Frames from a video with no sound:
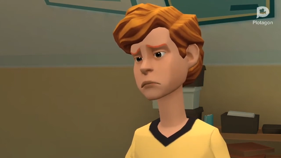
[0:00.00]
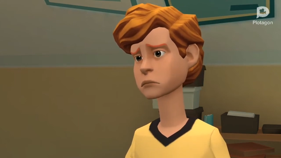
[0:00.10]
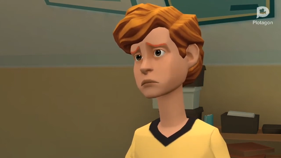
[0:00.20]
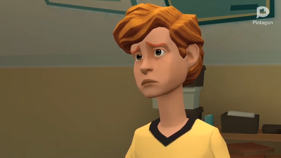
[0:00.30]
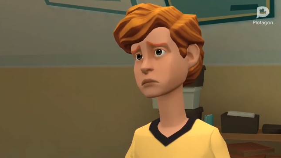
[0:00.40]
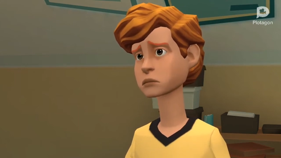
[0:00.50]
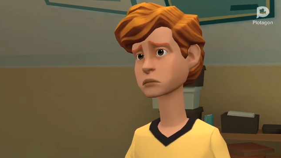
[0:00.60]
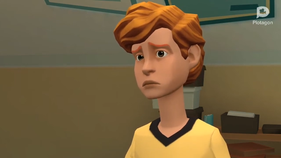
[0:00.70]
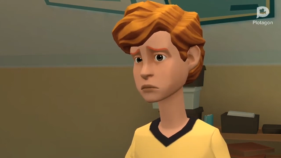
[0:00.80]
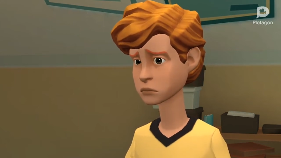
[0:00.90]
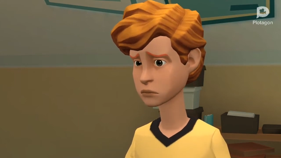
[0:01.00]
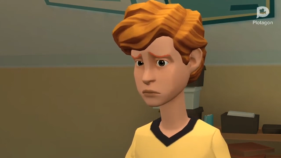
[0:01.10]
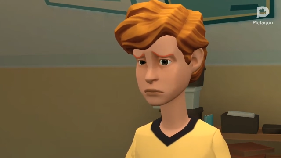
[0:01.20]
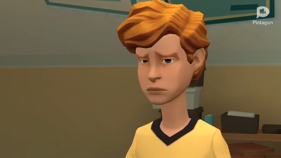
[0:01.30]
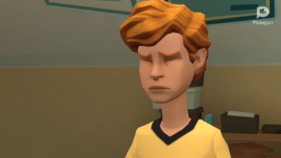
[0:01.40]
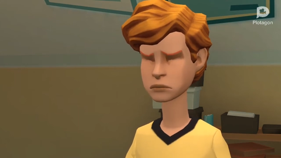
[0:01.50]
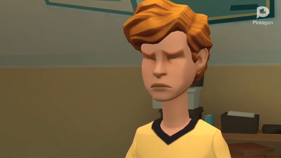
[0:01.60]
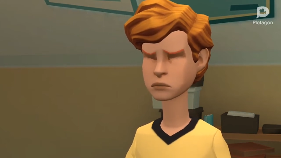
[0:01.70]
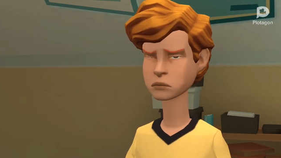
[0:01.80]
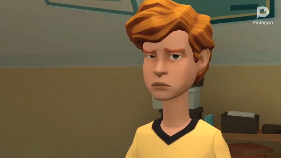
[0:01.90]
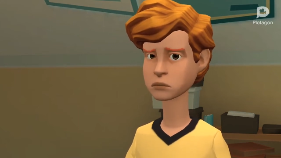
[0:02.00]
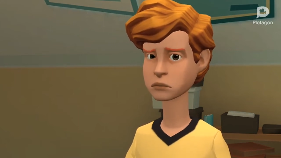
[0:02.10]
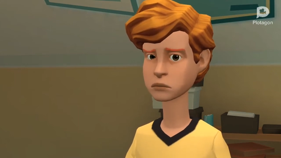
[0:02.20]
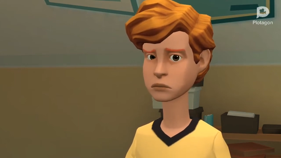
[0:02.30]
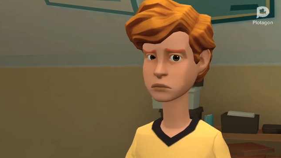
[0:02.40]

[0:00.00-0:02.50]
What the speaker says: Nothing is said.